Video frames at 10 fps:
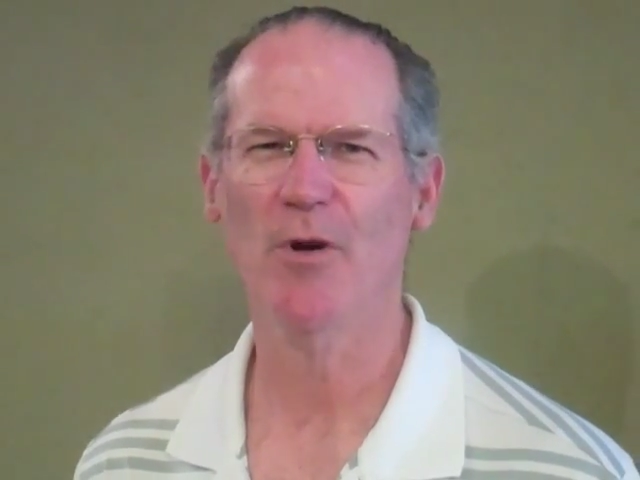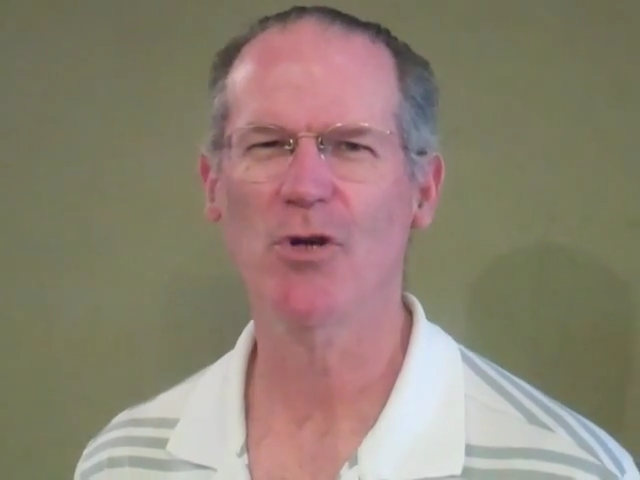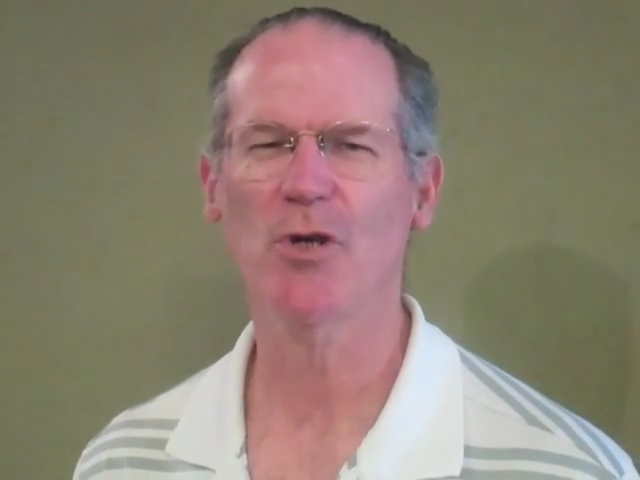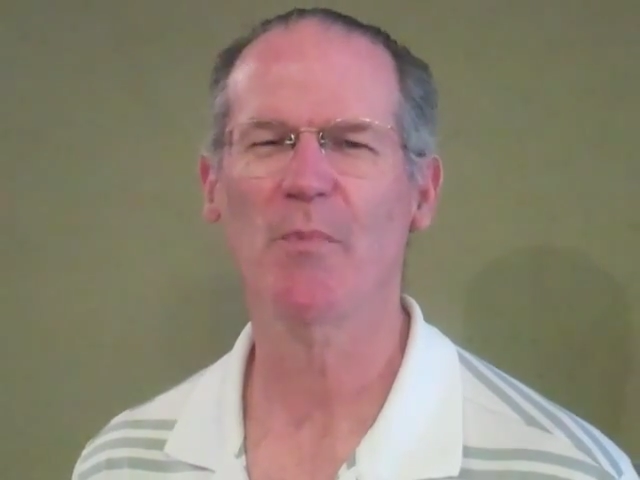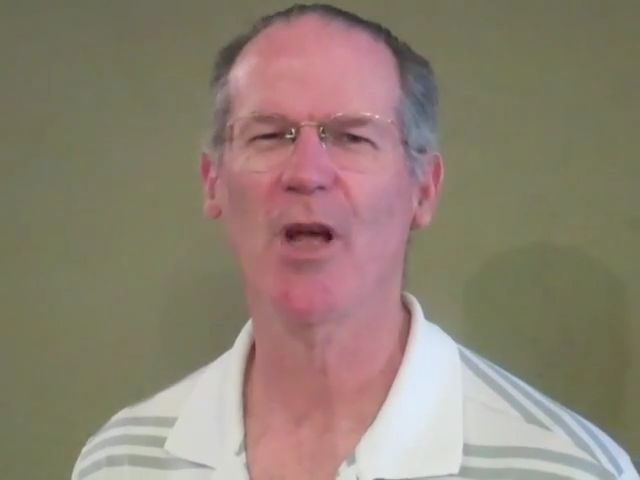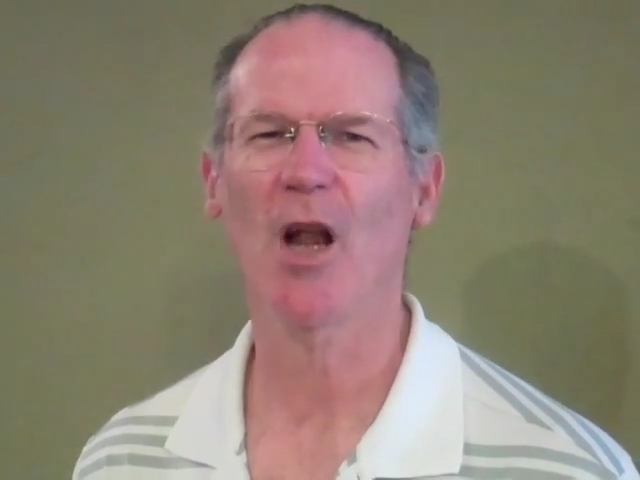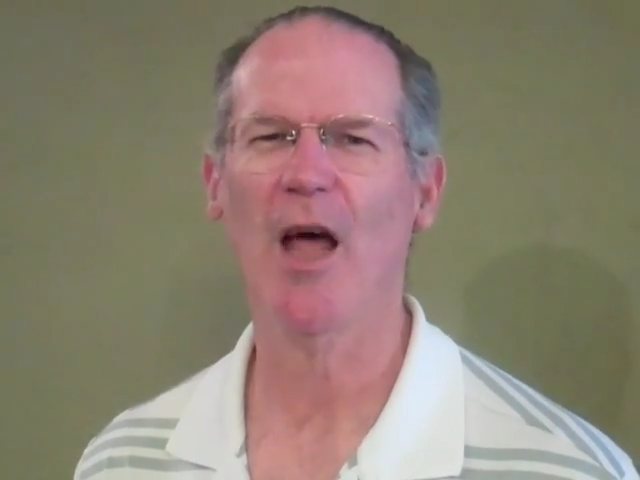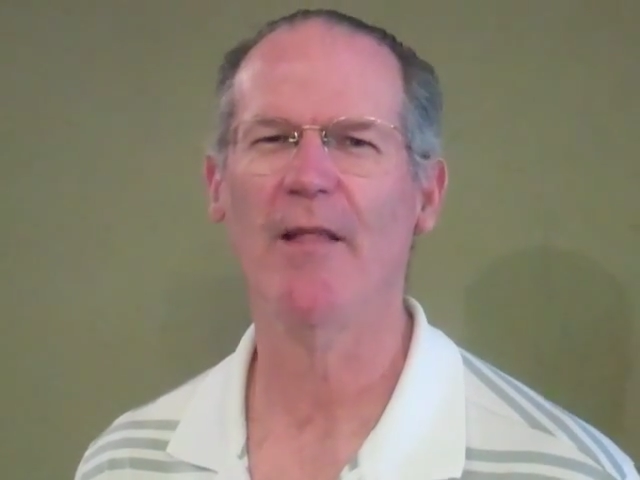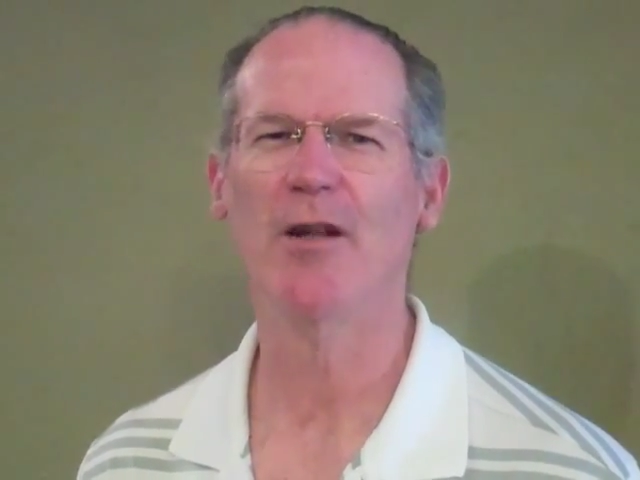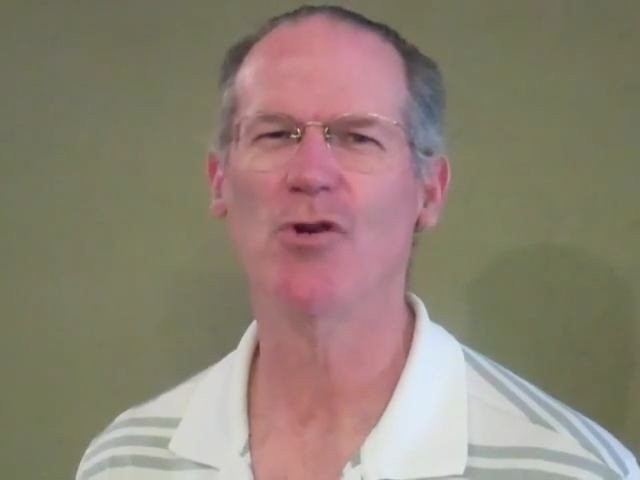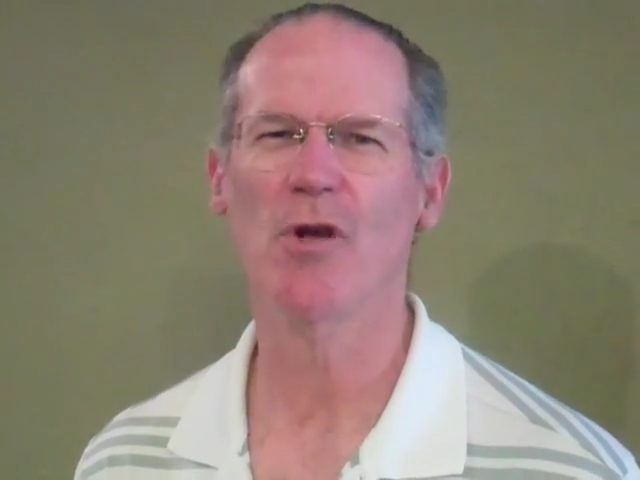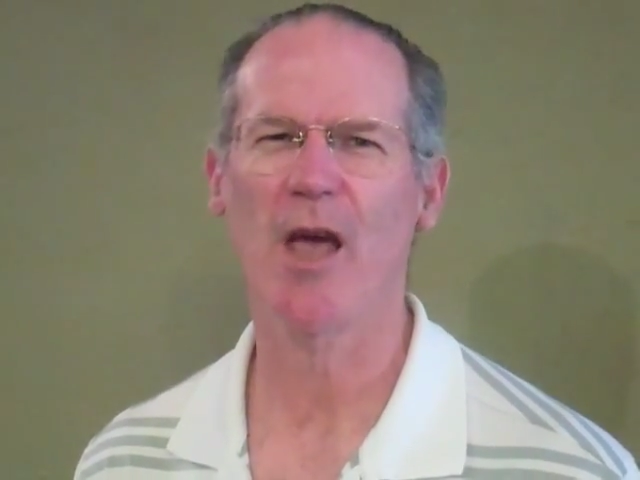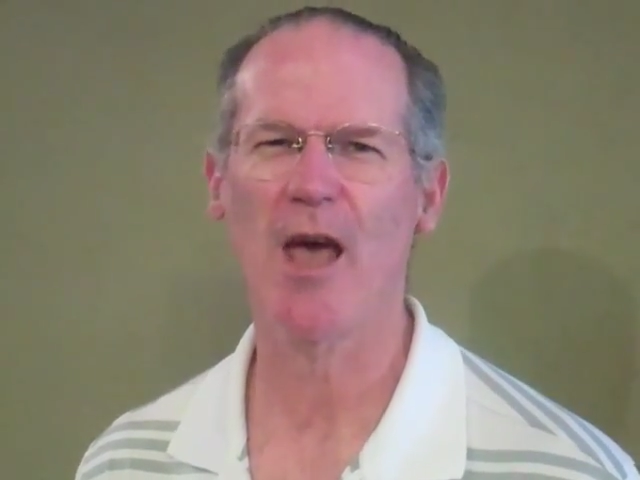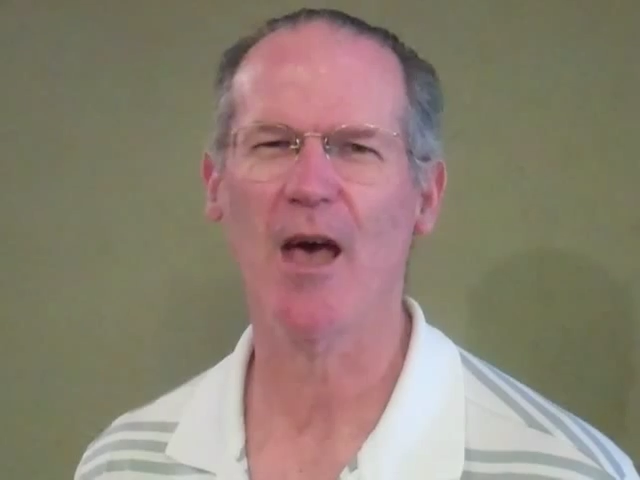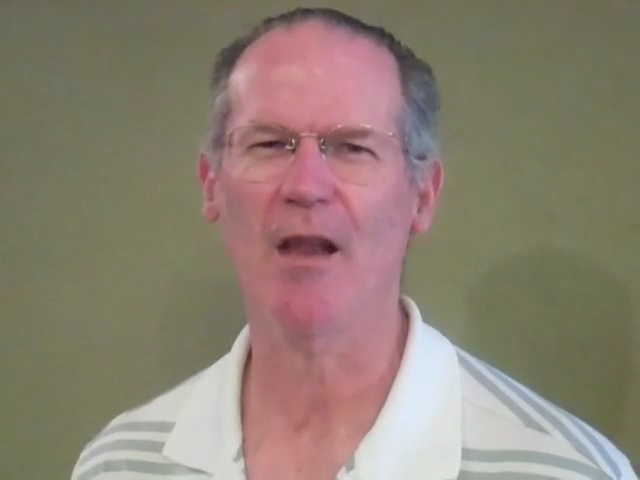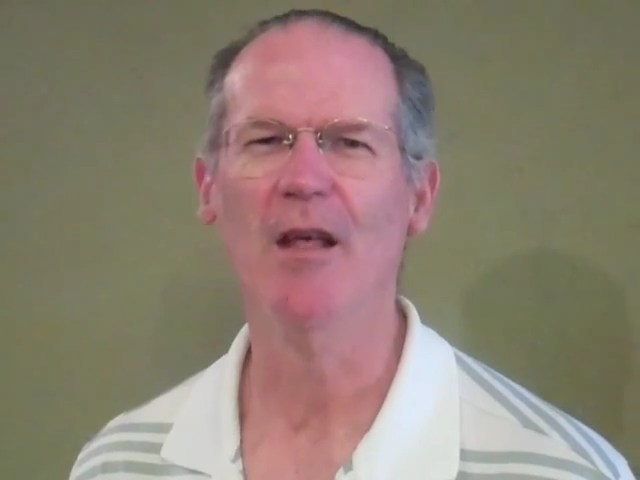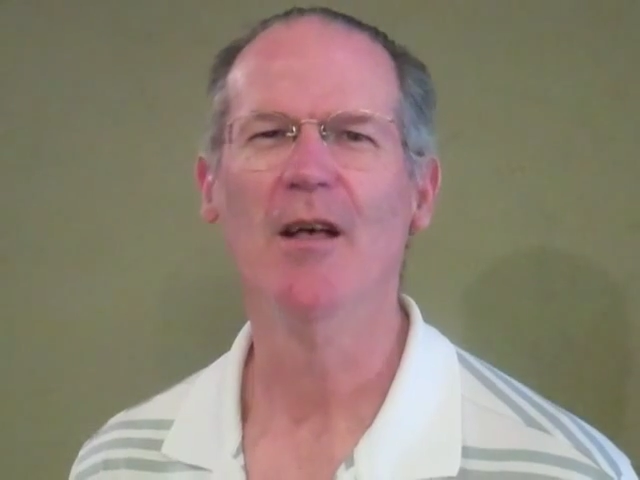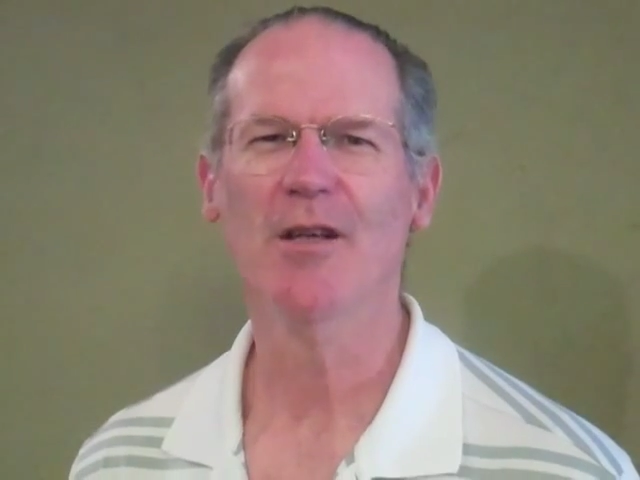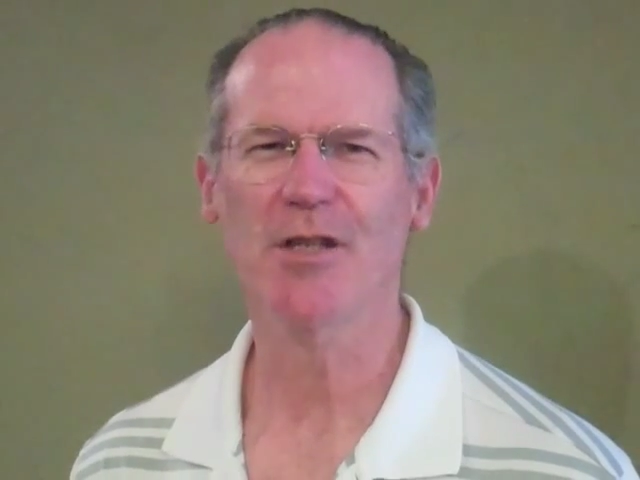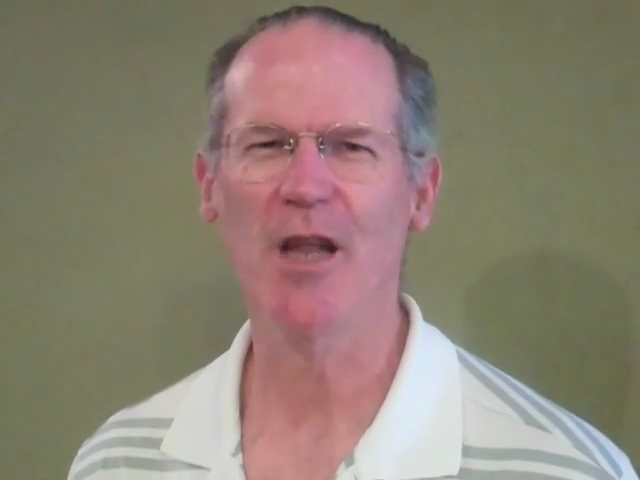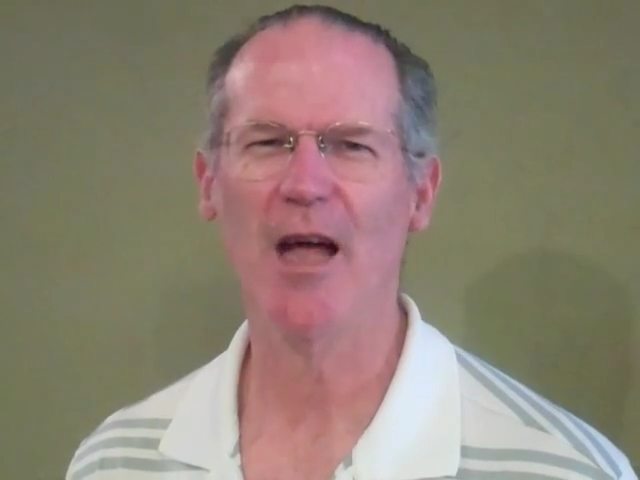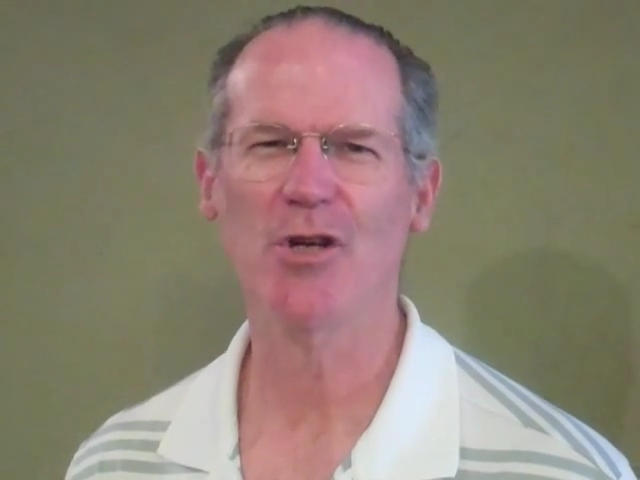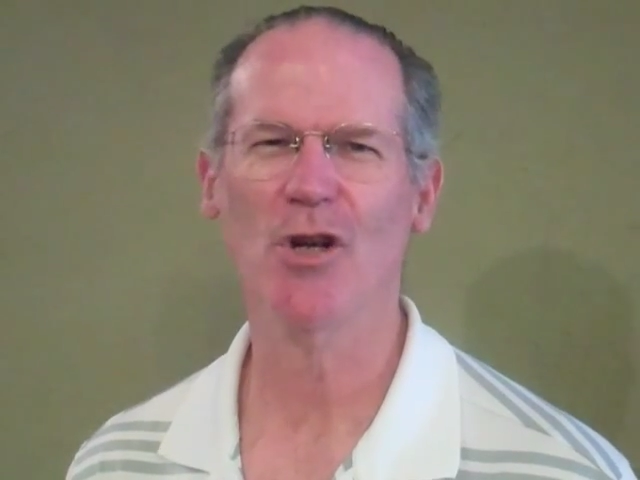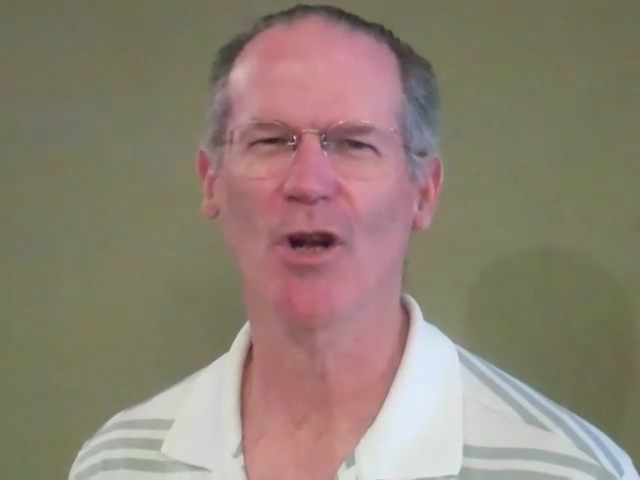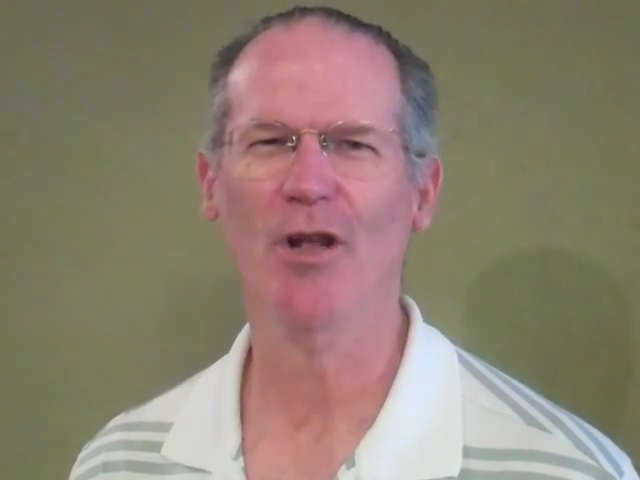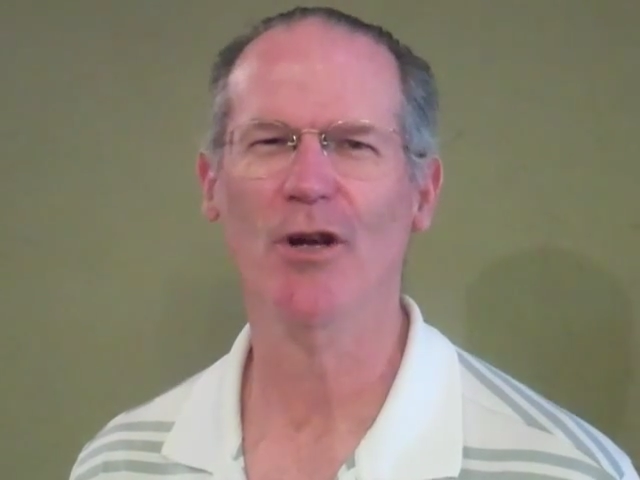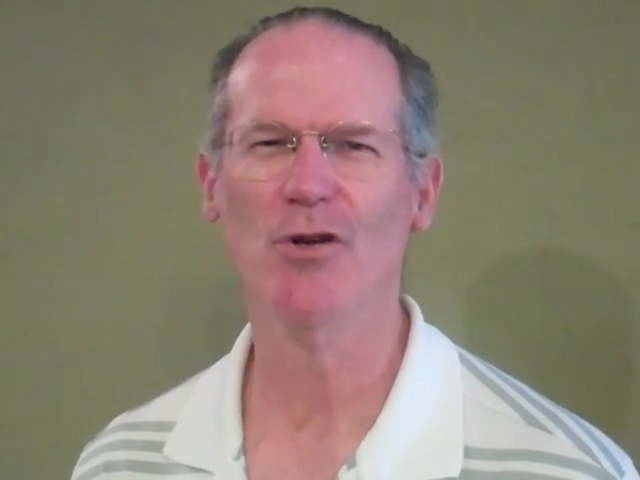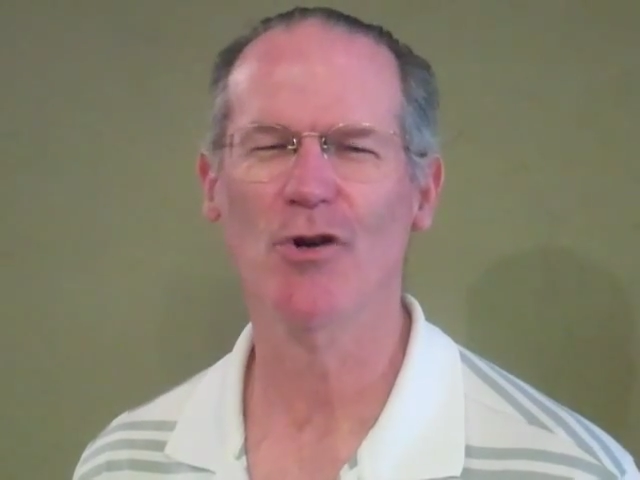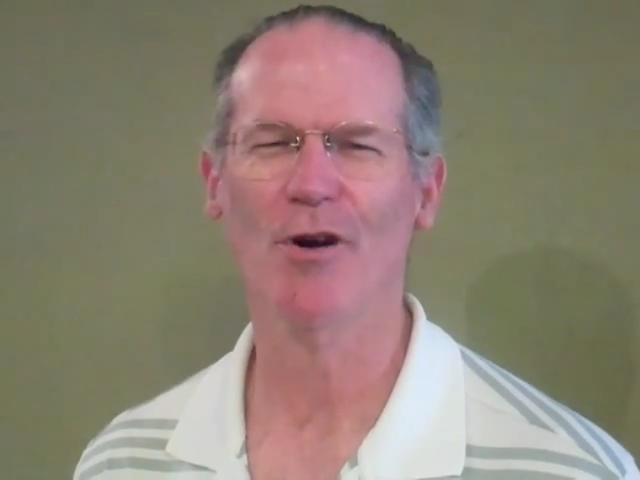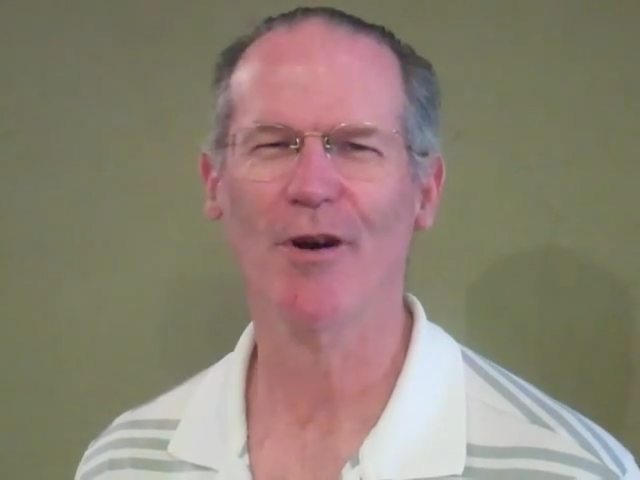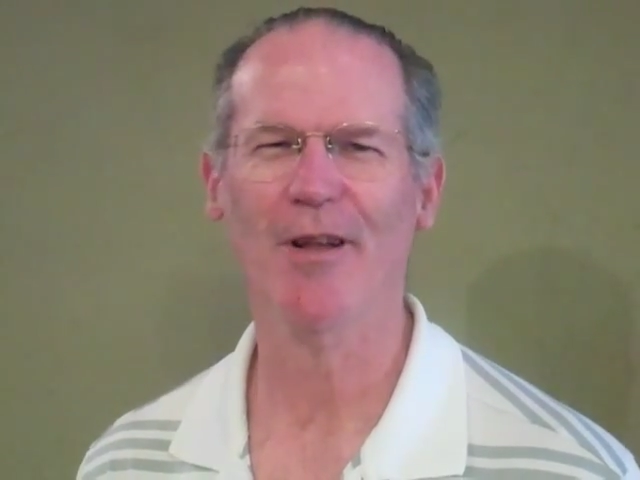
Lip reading: but just being glad that you can snatch and clean and jerk.